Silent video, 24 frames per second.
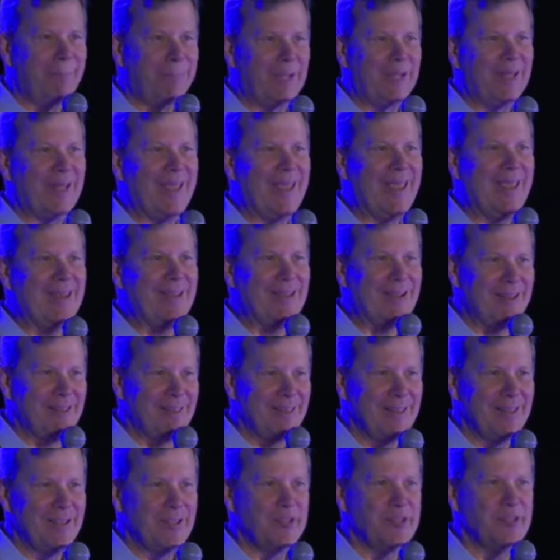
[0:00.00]
played
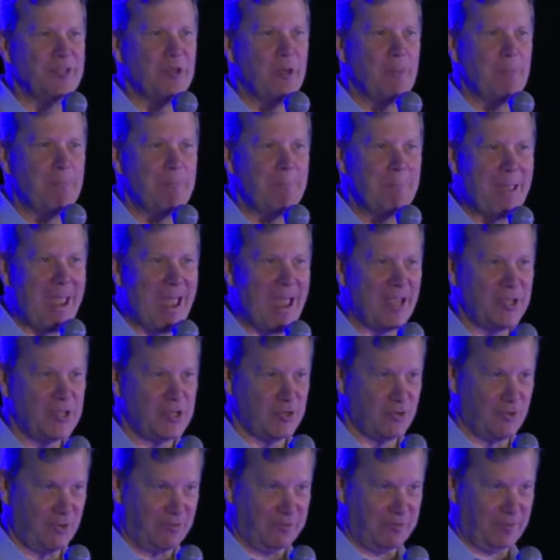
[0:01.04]
this
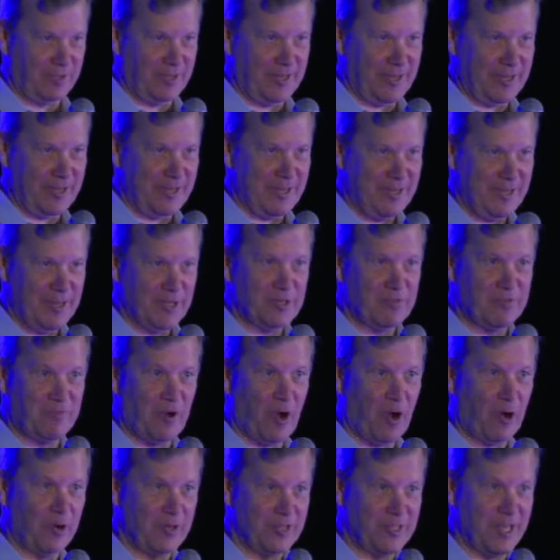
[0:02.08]
masterfully as
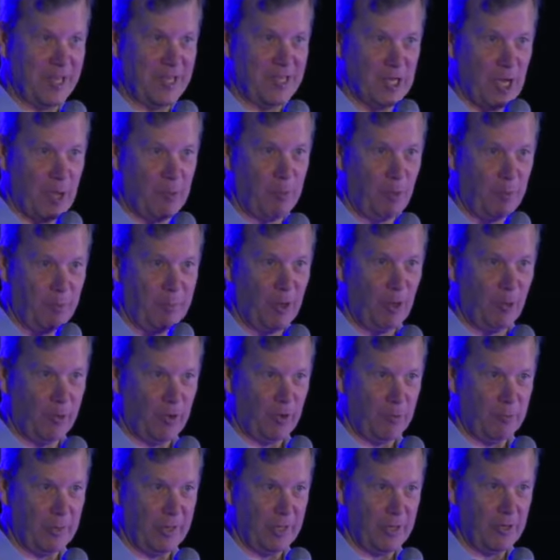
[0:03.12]
far as a double
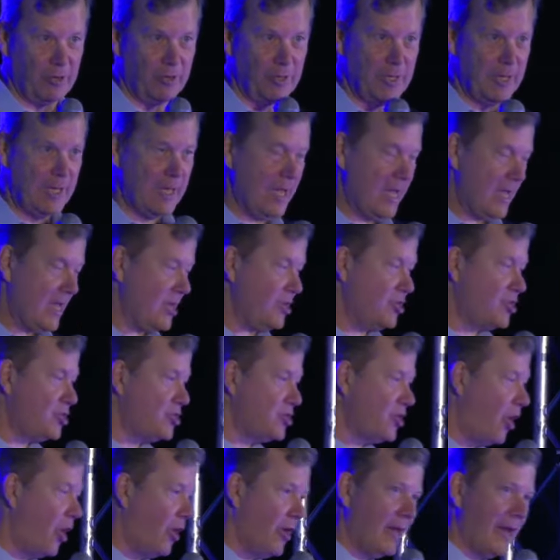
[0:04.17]
milker bill. He
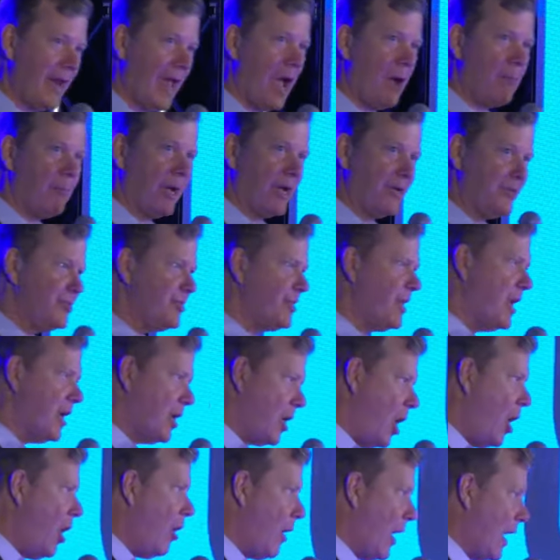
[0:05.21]
started out by saying,
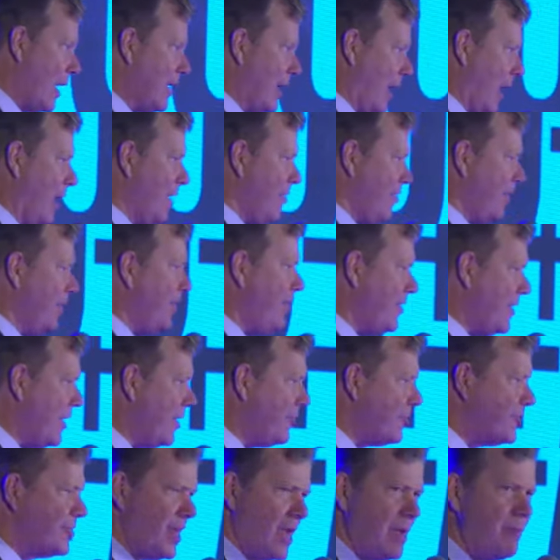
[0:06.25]
"Oh, I, I think the
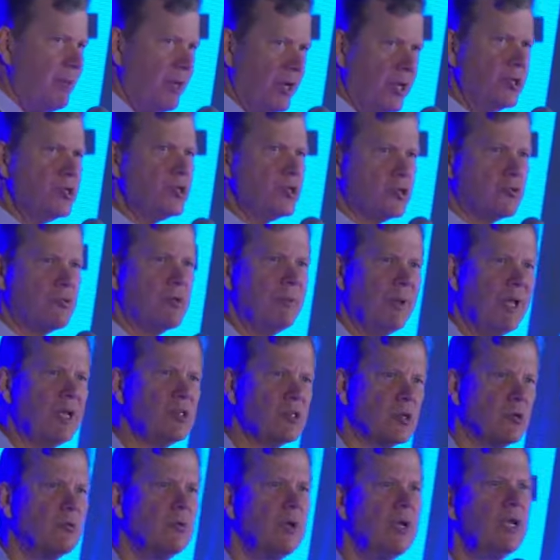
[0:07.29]
entertainment industry
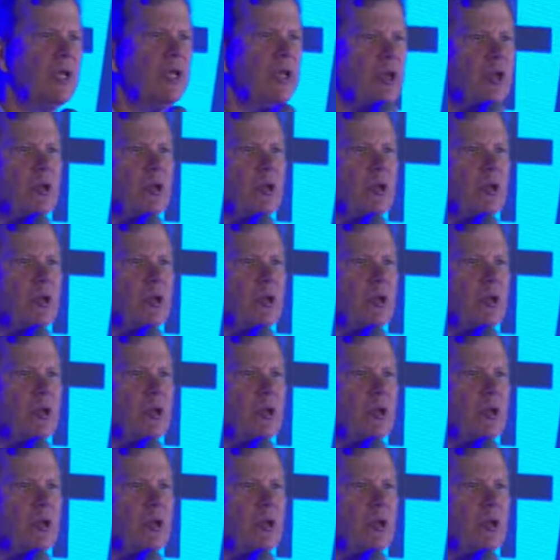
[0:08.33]
makes a really